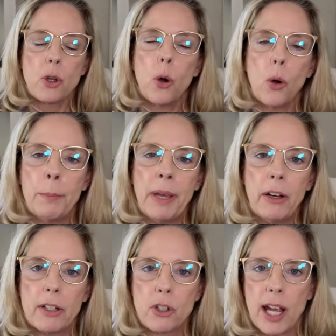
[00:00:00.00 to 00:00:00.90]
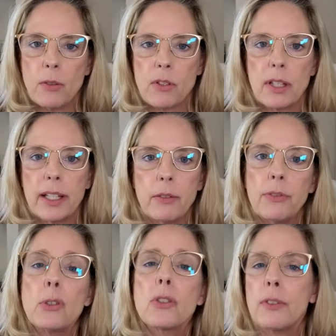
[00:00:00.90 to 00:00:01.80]
So, marriage counseling,
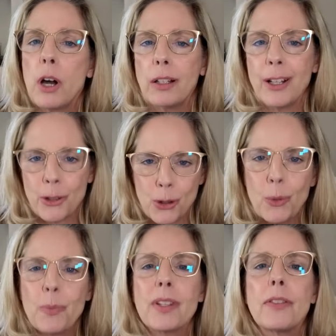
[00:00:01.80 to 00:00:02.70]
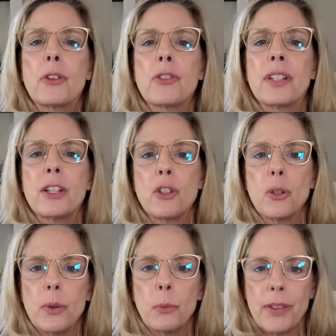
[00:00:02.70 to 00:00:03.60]
first of all, assumes that there's an
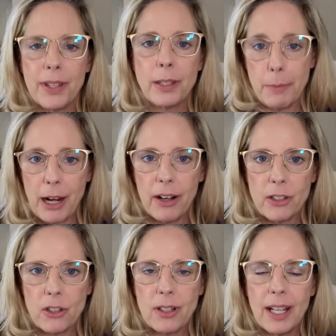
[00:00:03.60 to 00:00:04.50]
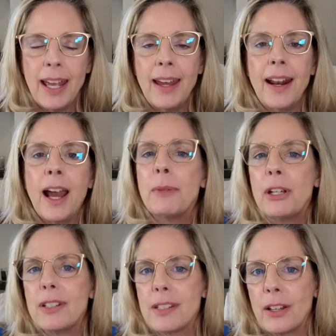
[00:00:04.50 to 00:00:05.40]
issue within the marriage. And I'm
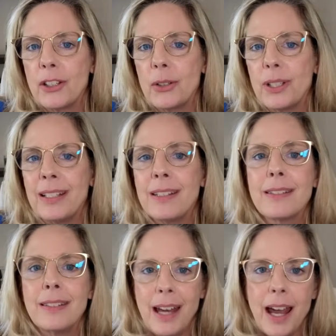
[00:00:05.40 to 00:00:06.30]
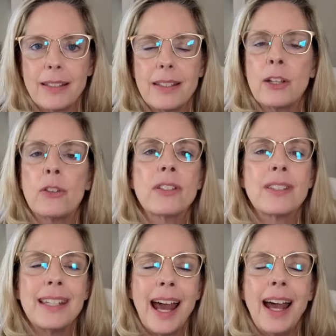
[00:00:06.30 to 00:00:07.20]
here to tell you it is not. There
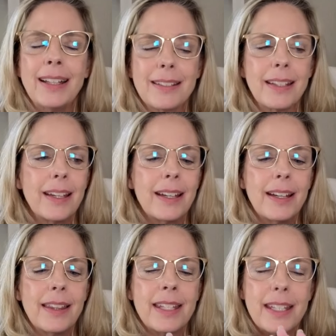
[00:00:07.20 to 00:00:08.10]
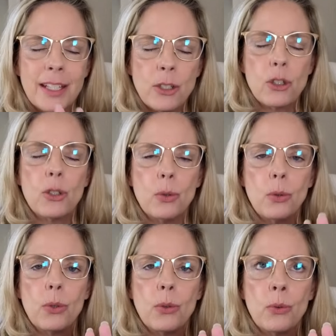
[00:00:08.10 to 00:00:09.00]
is not the
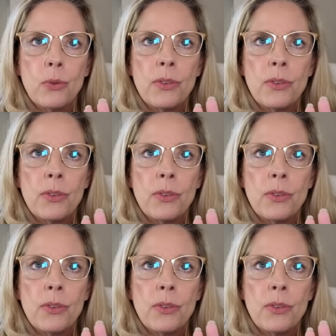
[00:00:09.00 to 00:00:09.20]
issue,